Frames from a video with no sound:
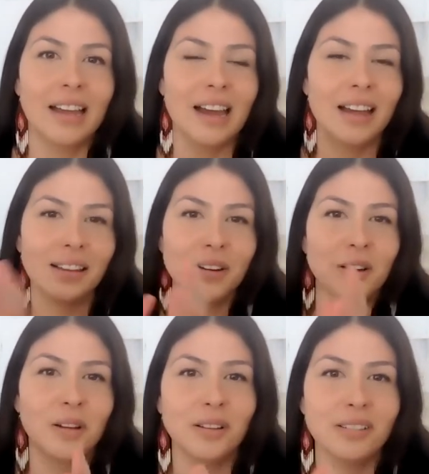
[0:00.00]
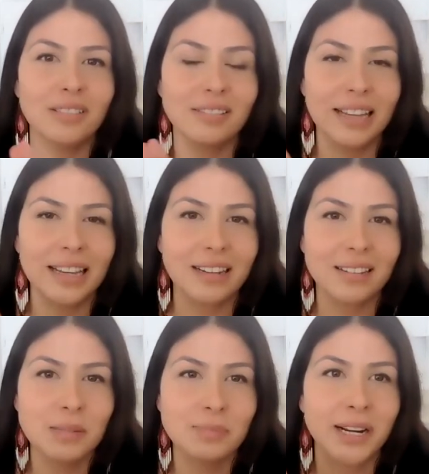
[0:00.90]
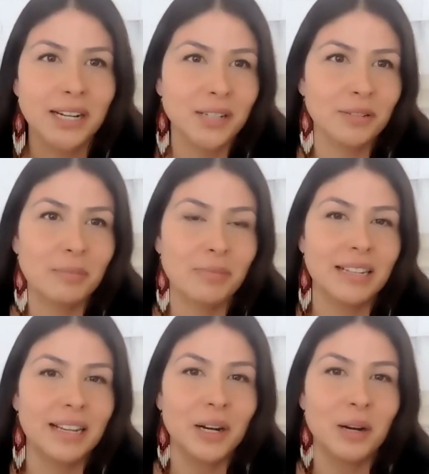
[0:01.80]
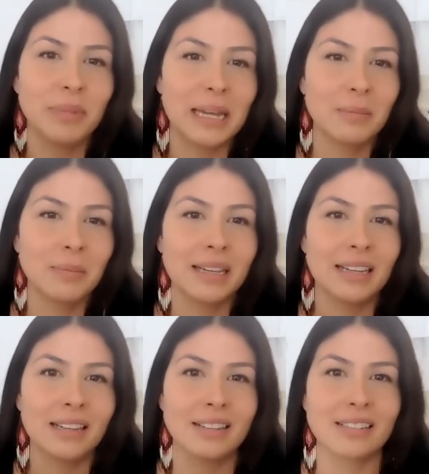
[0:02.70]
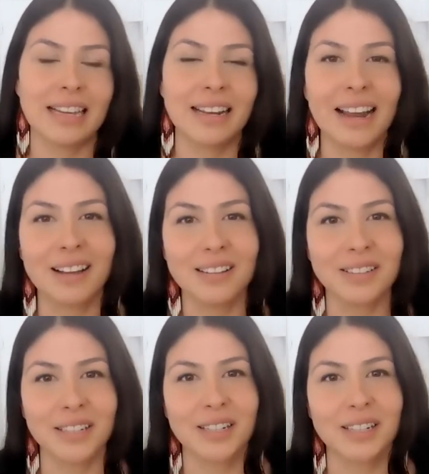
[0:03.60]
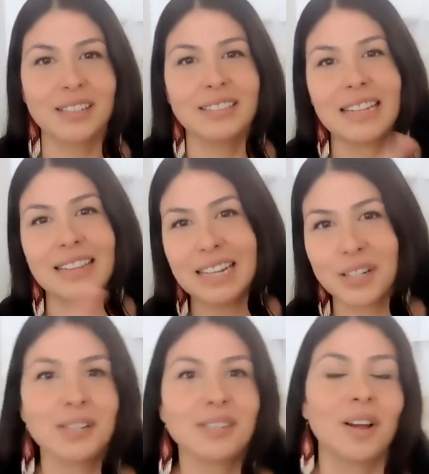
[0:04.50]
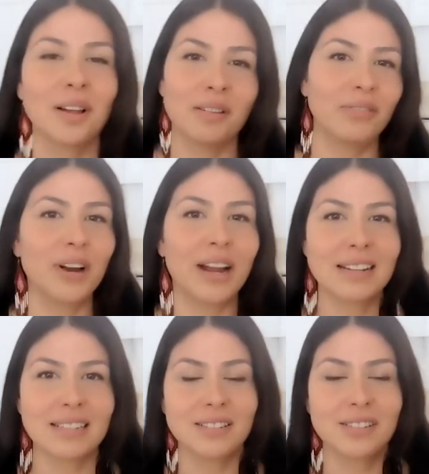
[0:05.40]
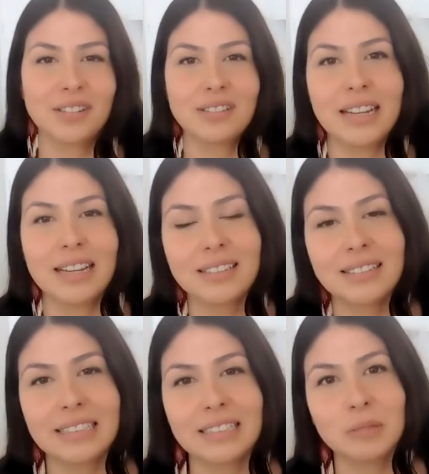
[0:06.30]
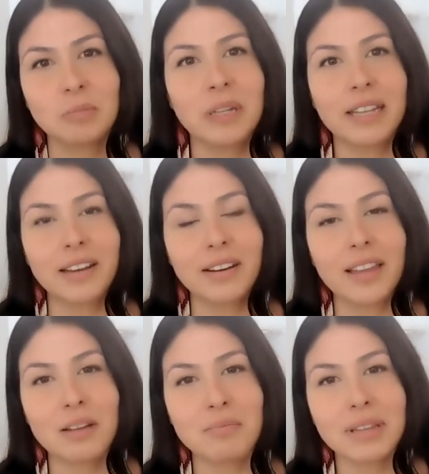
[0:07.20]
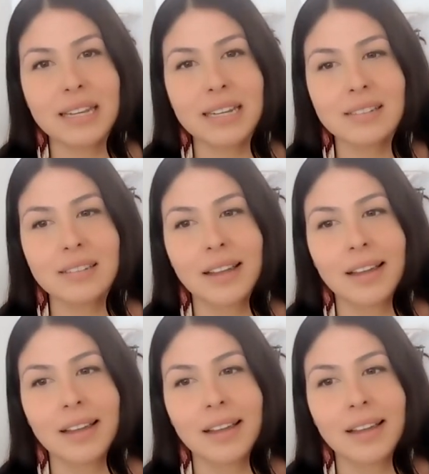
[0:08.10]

a little like spirit to represent our babies and elders and then just all of our ancestors like still spilling out of that place.